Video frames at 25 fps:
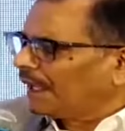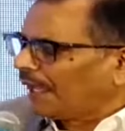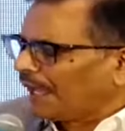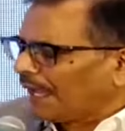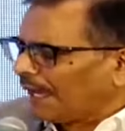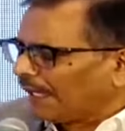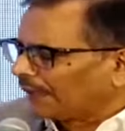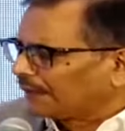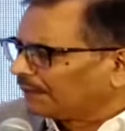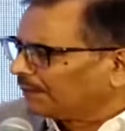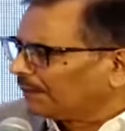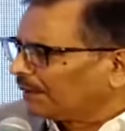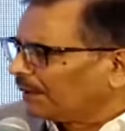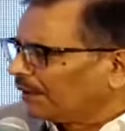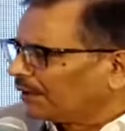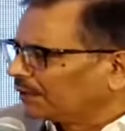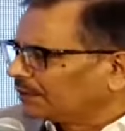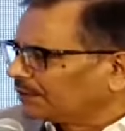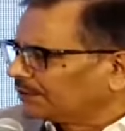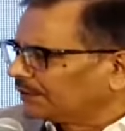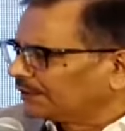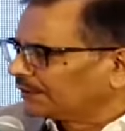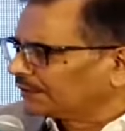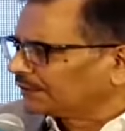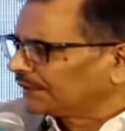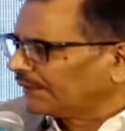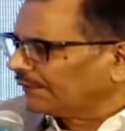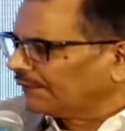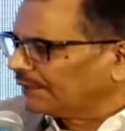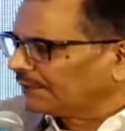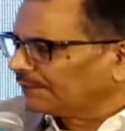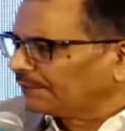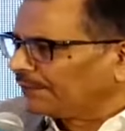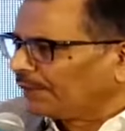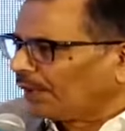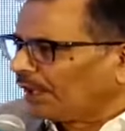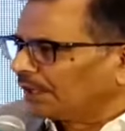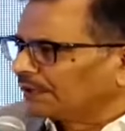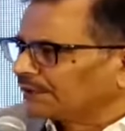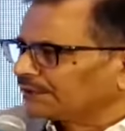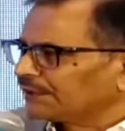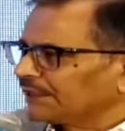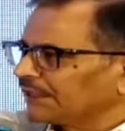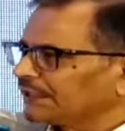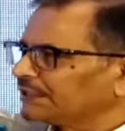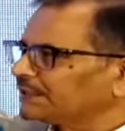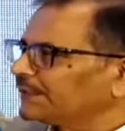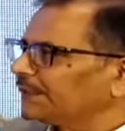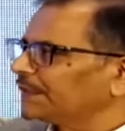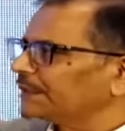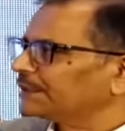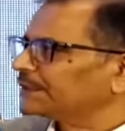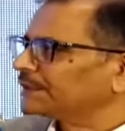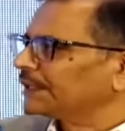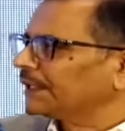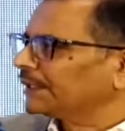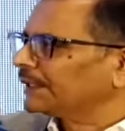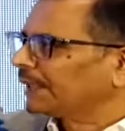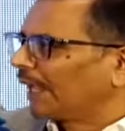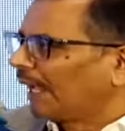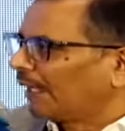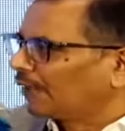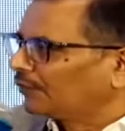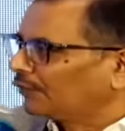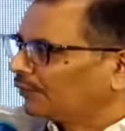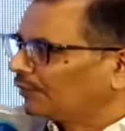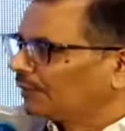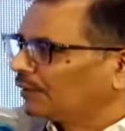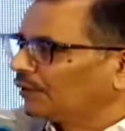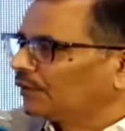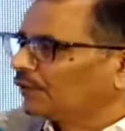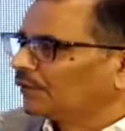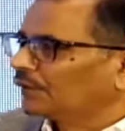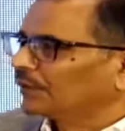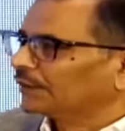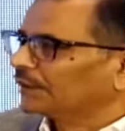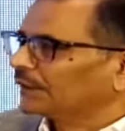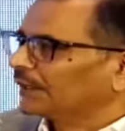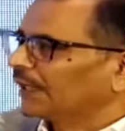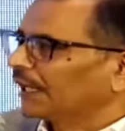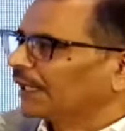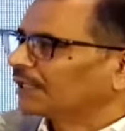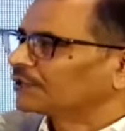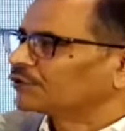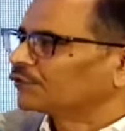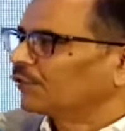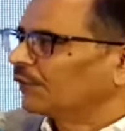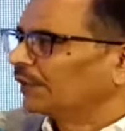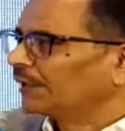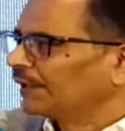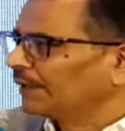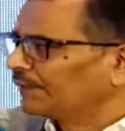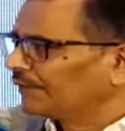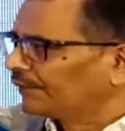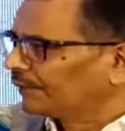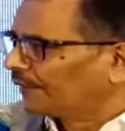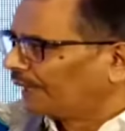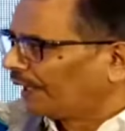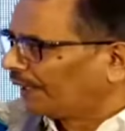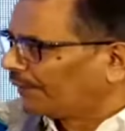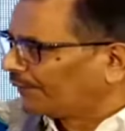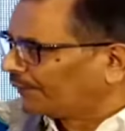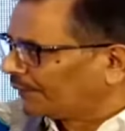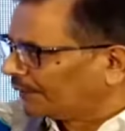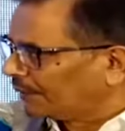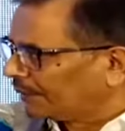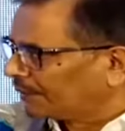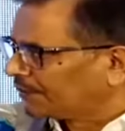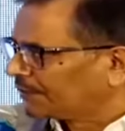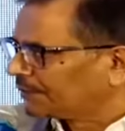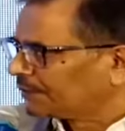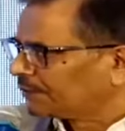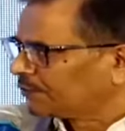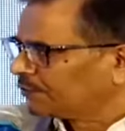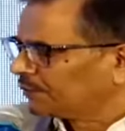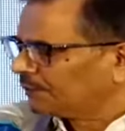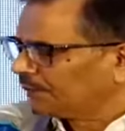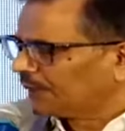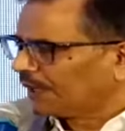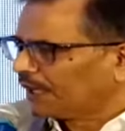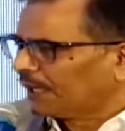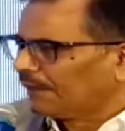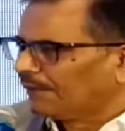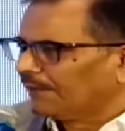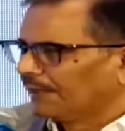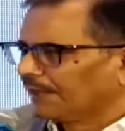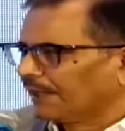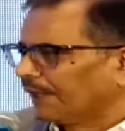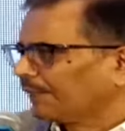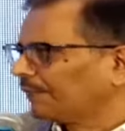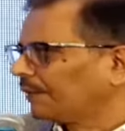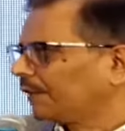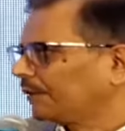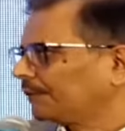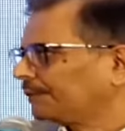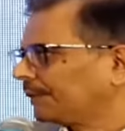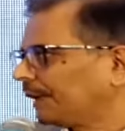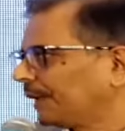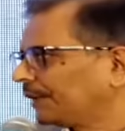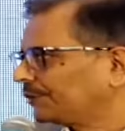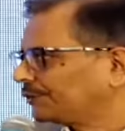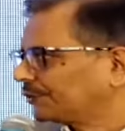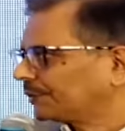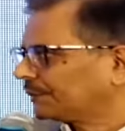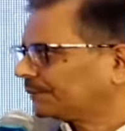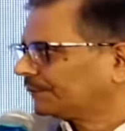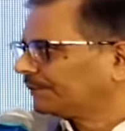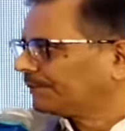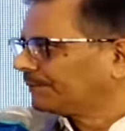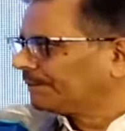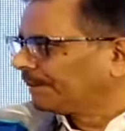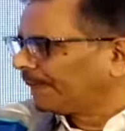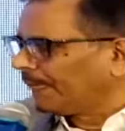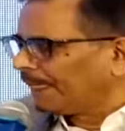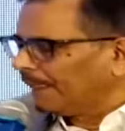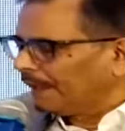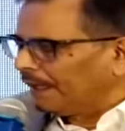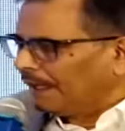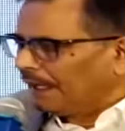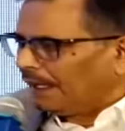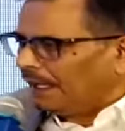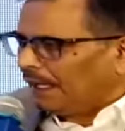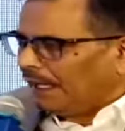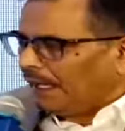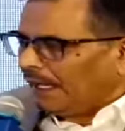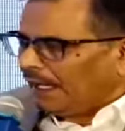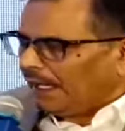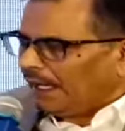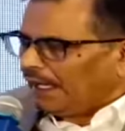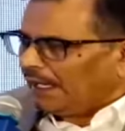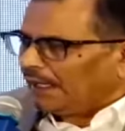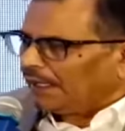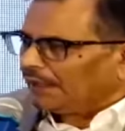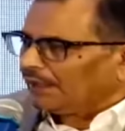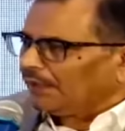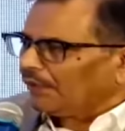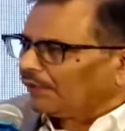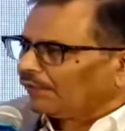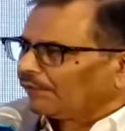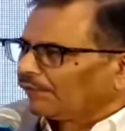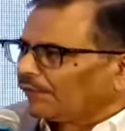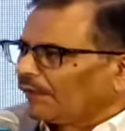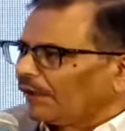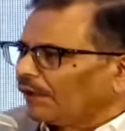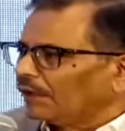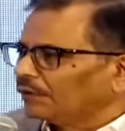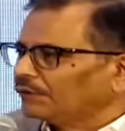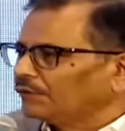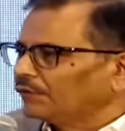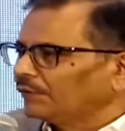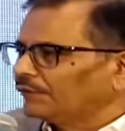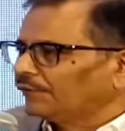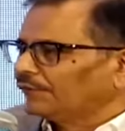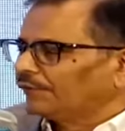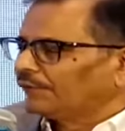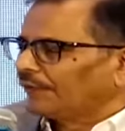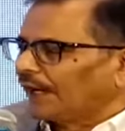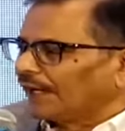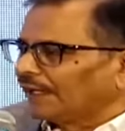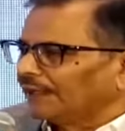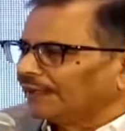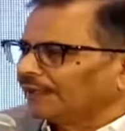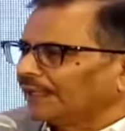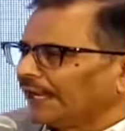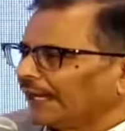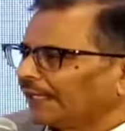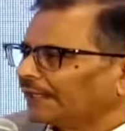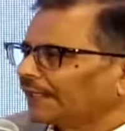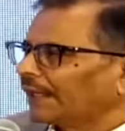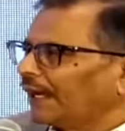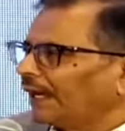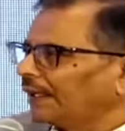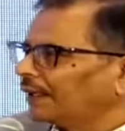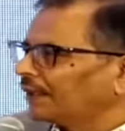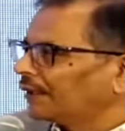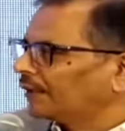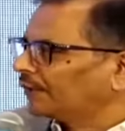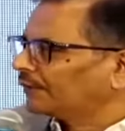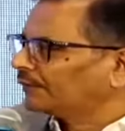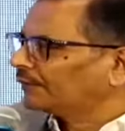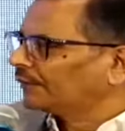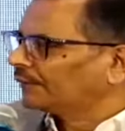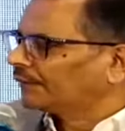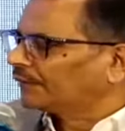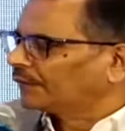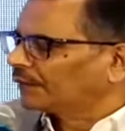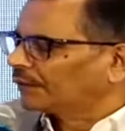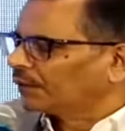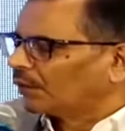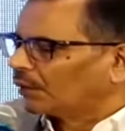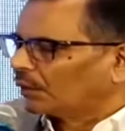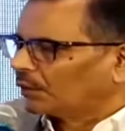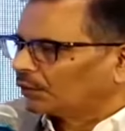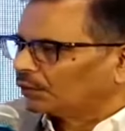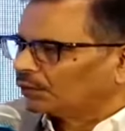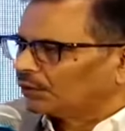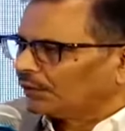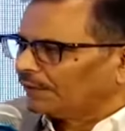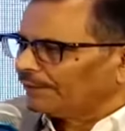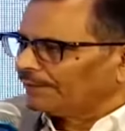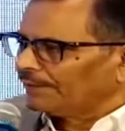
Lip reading: at about 7.6% annually over the next 25 years to become a developed nation. Now, to fund that kind of growth,